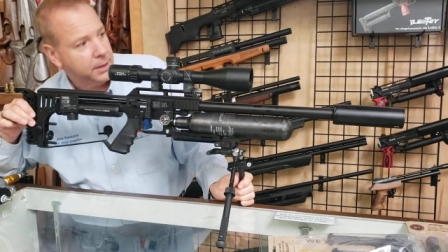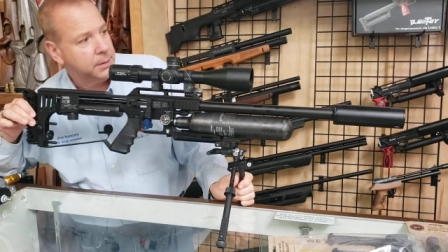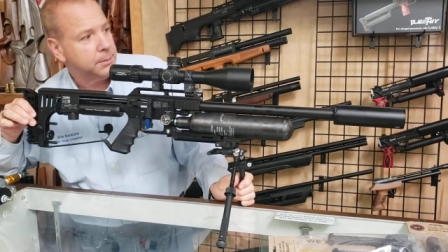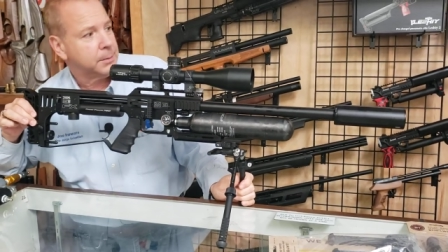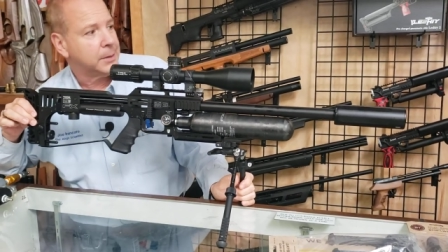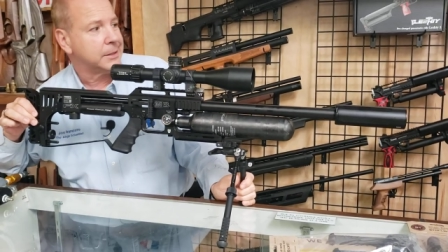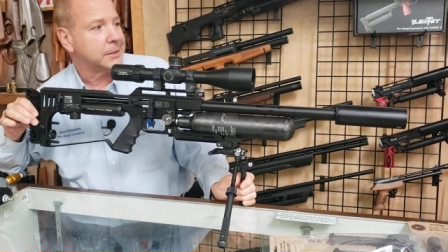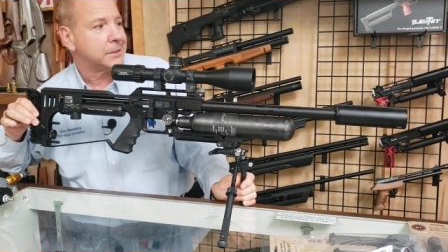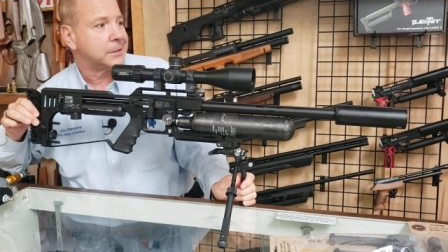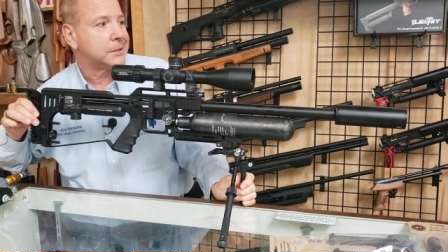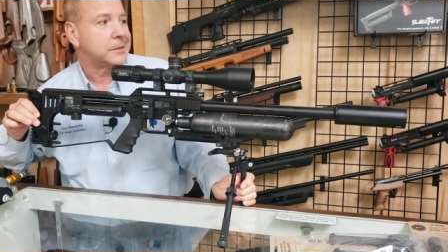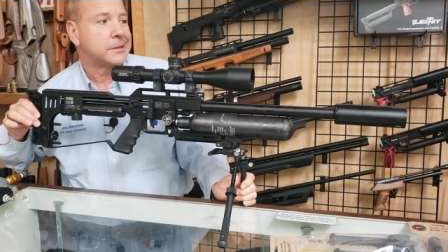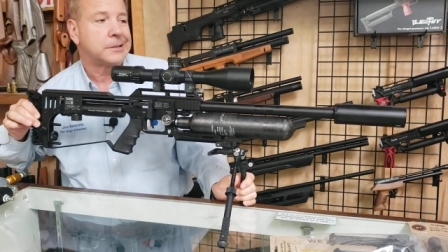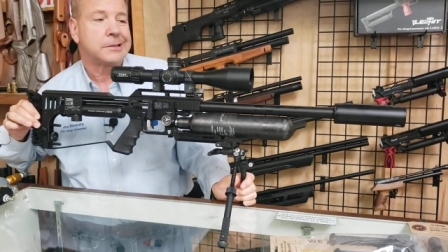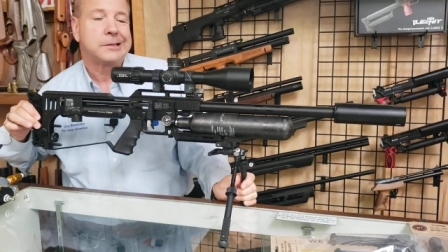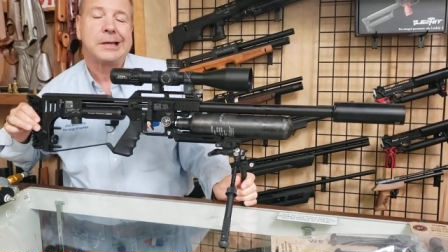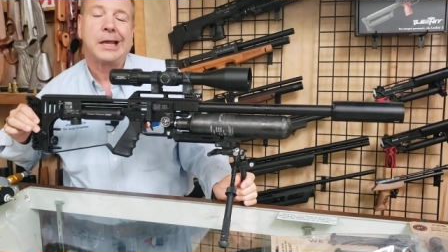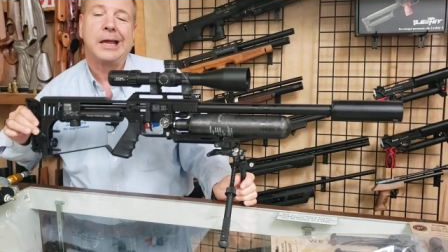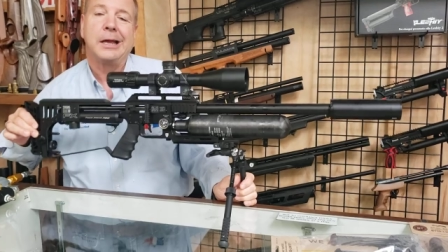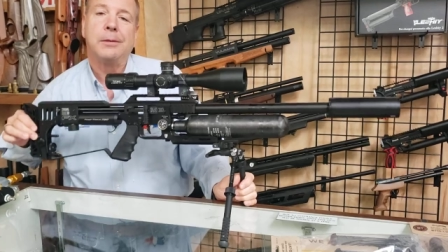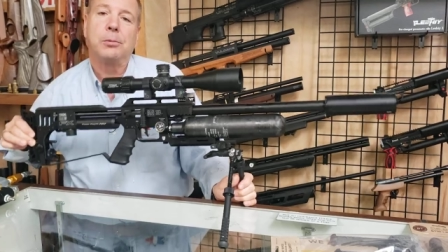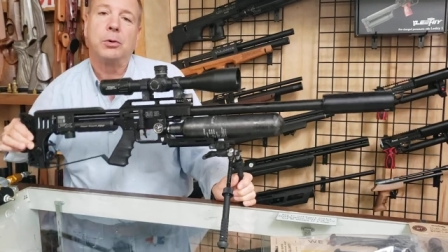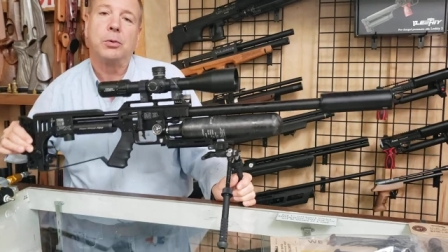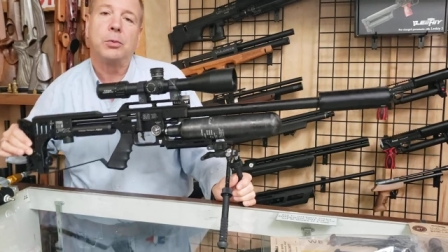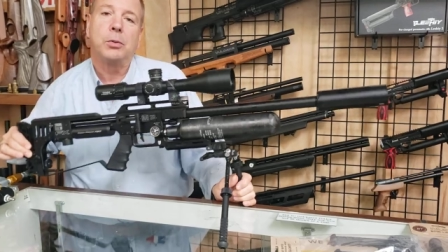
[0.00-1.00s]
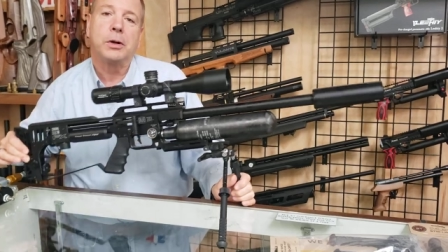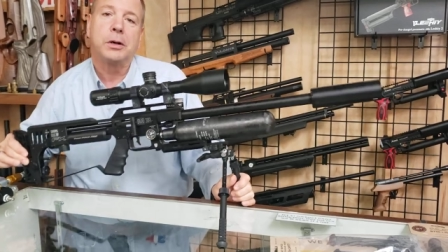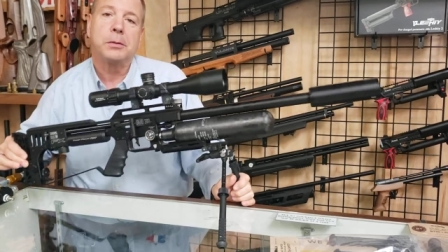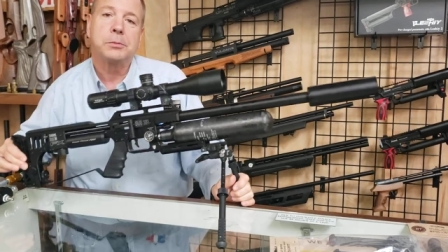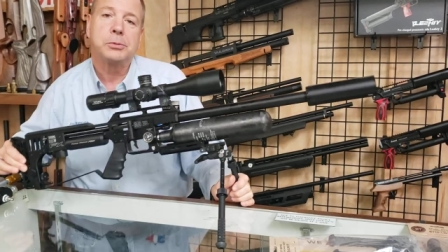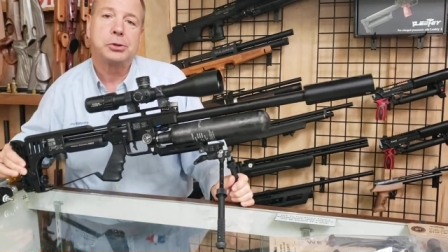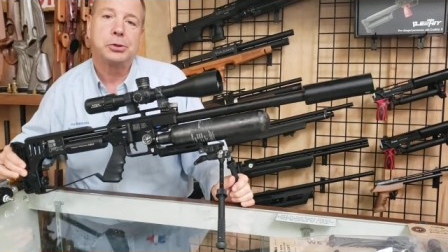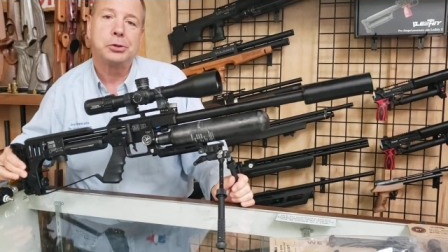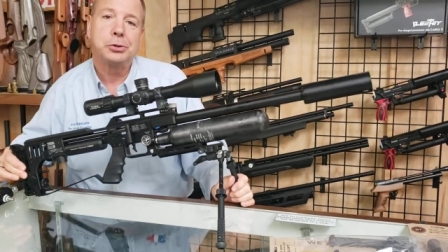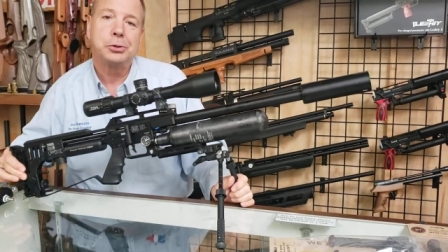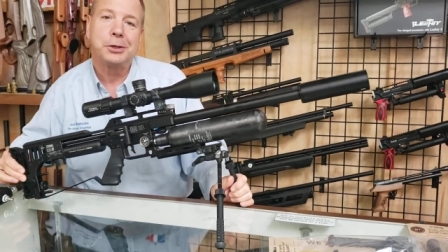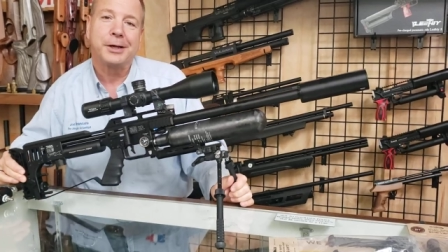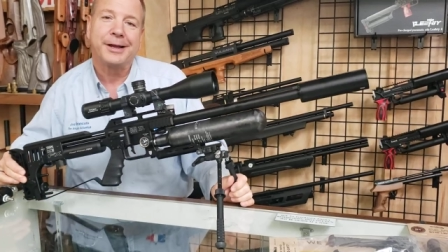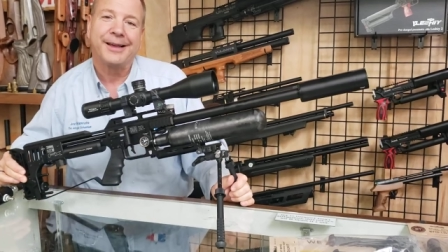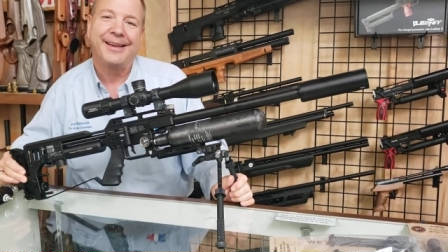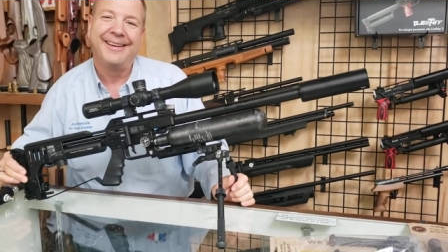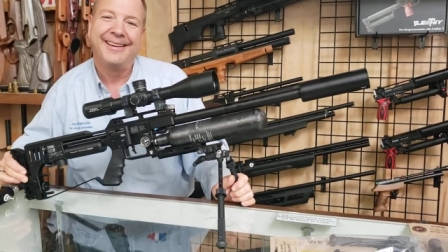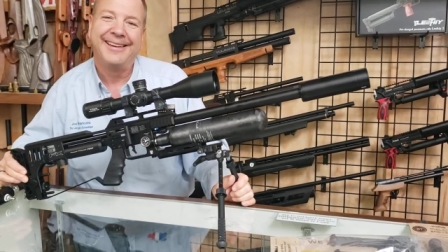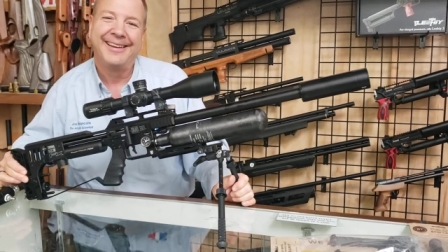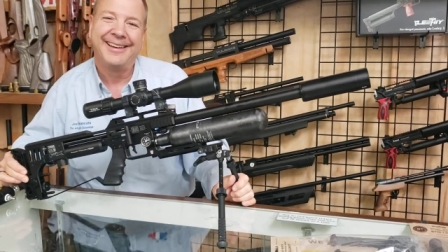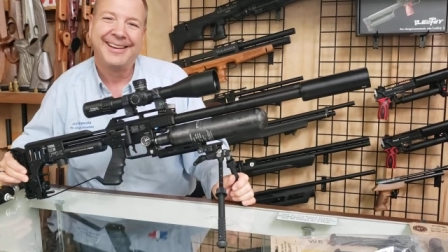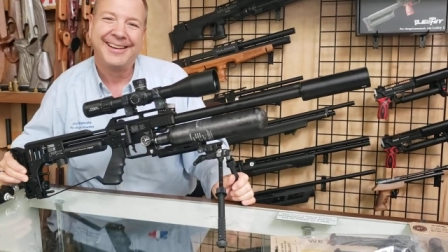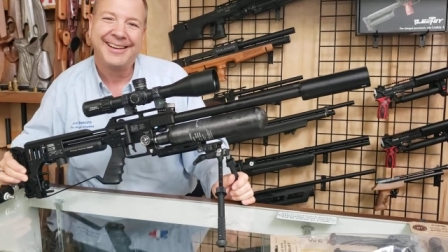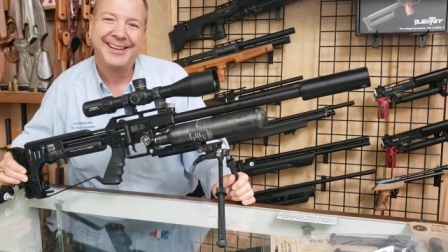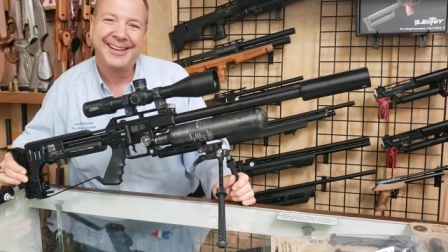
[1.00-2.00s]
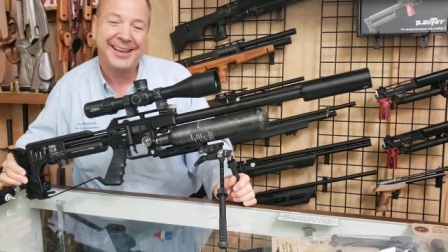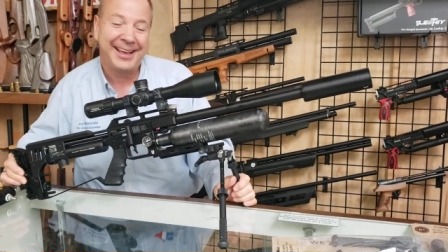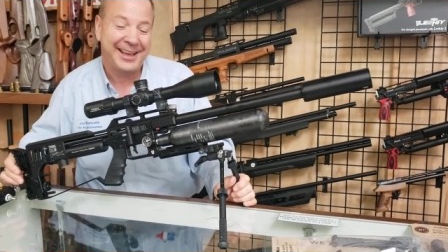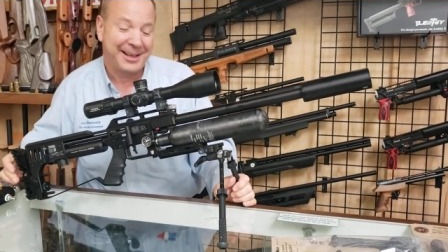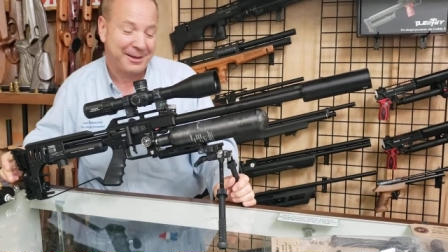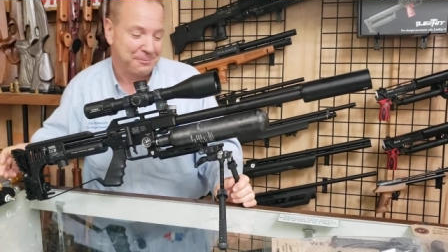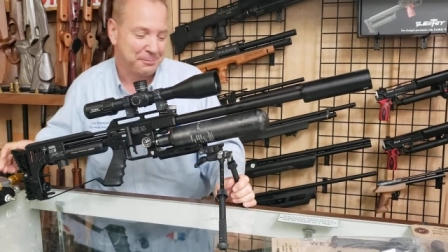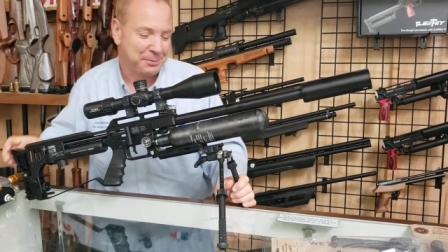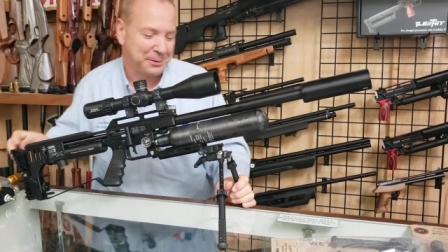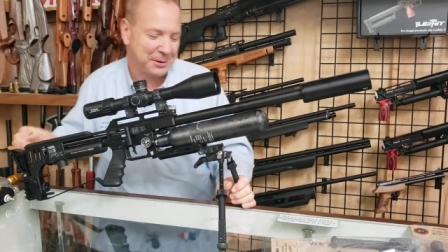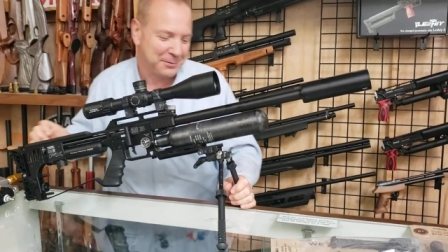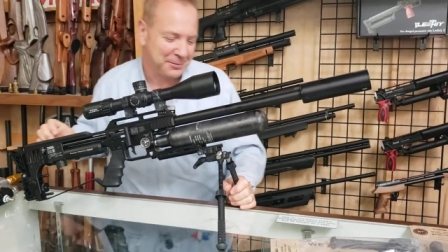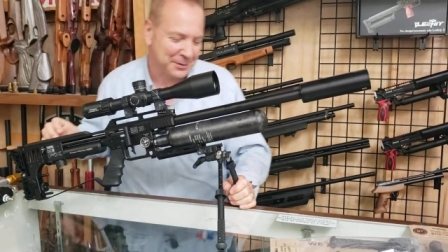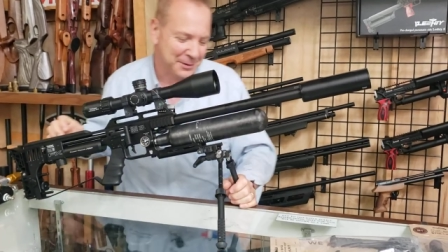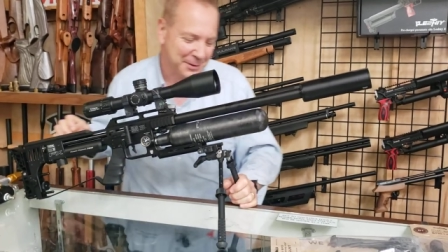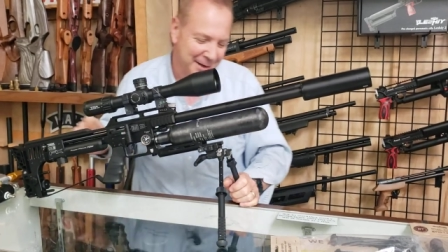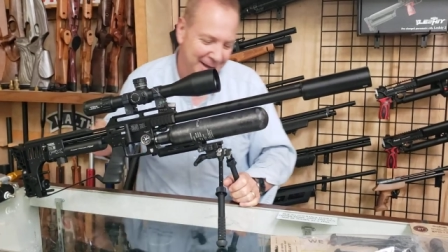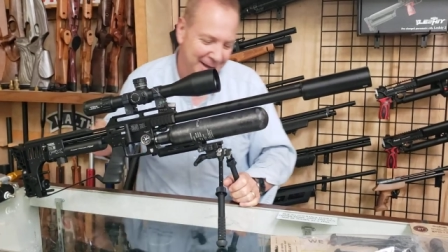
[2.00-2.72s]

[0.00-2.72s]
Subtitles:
hit my table when I'm shooting. Believe it or